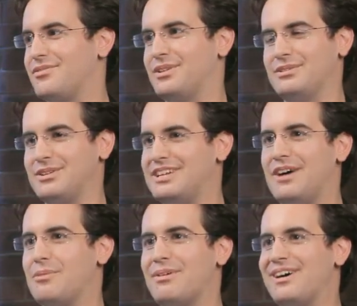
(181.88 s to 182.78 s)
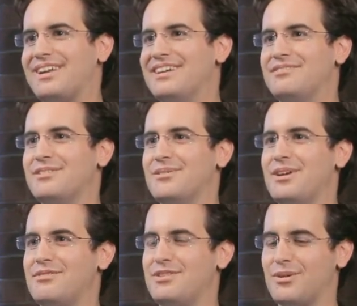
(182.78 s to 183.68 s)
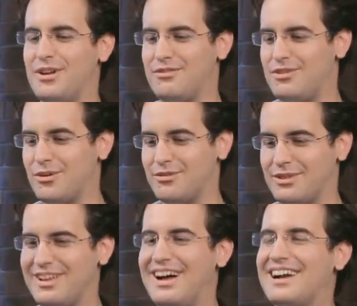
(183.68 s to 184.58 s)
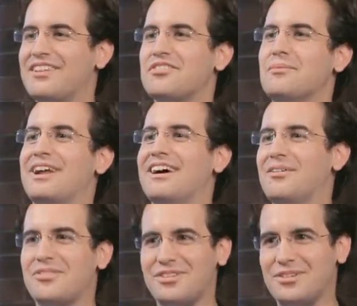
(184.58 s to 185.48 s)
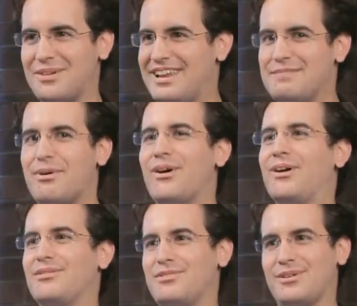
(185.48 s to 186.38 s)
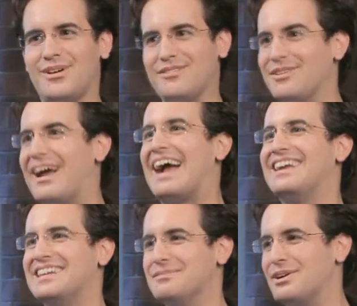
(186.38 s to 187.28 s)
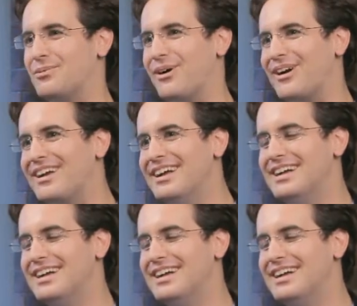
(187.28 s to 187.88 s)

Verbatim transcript: really looked down upon if you're relying on someone else to do any part of your academic work.